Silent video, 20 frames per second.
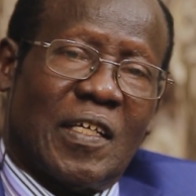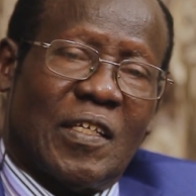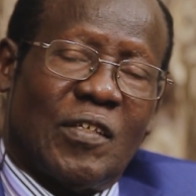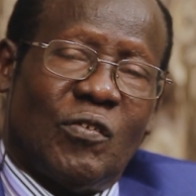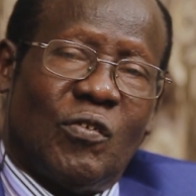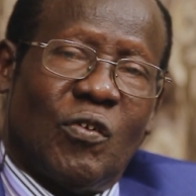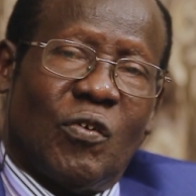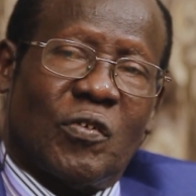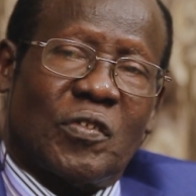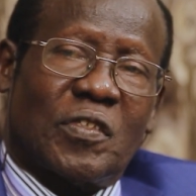
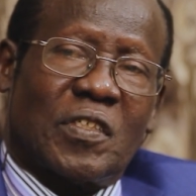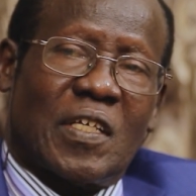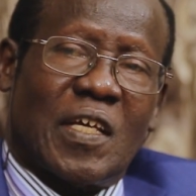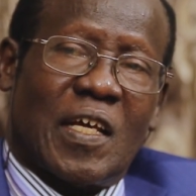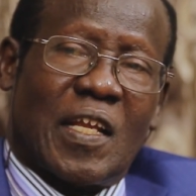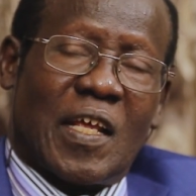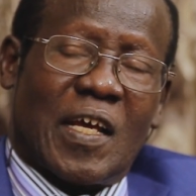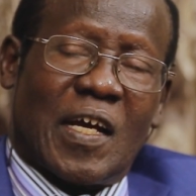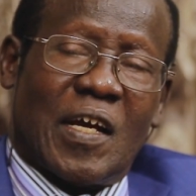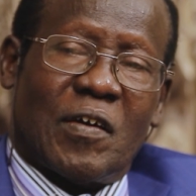those
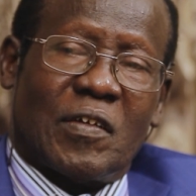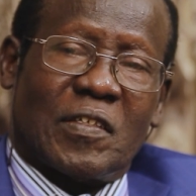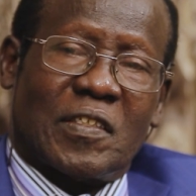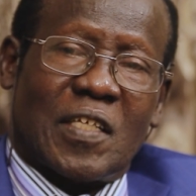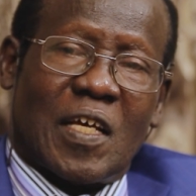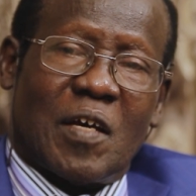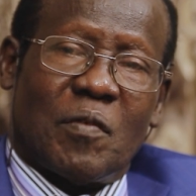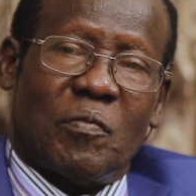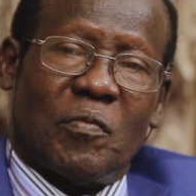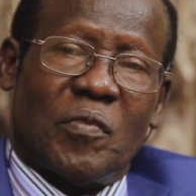carrying out
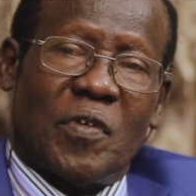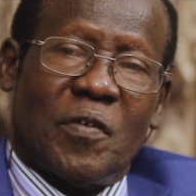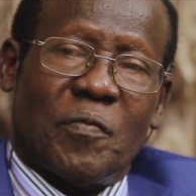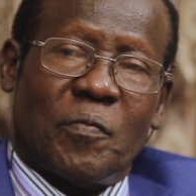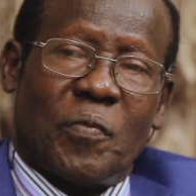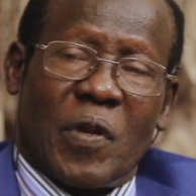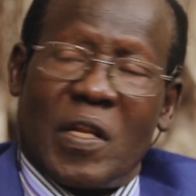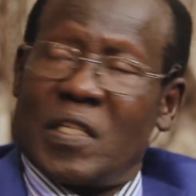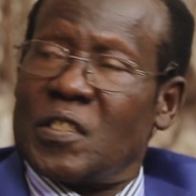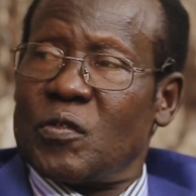some
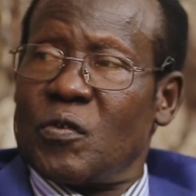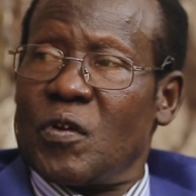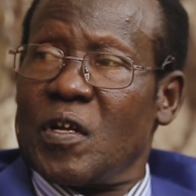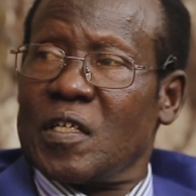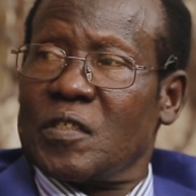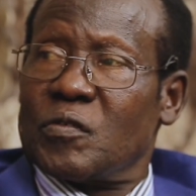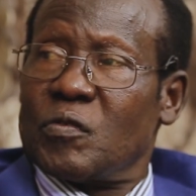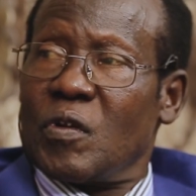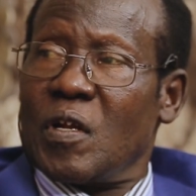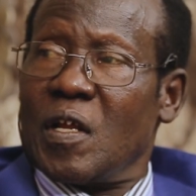
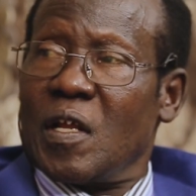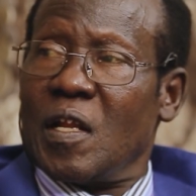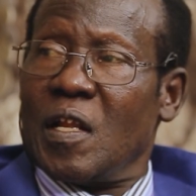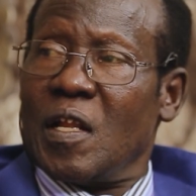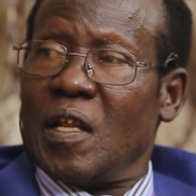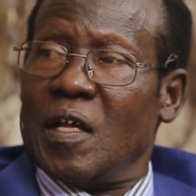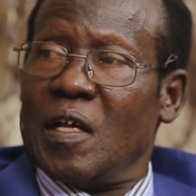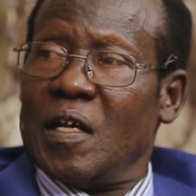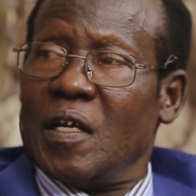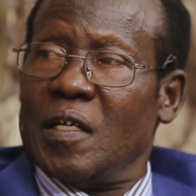
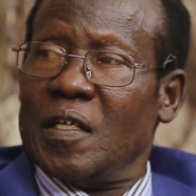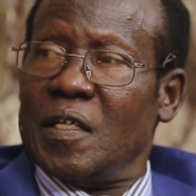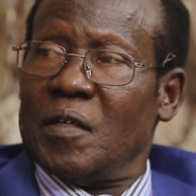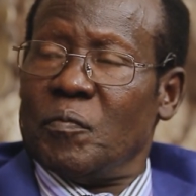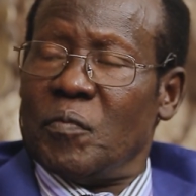infrastructural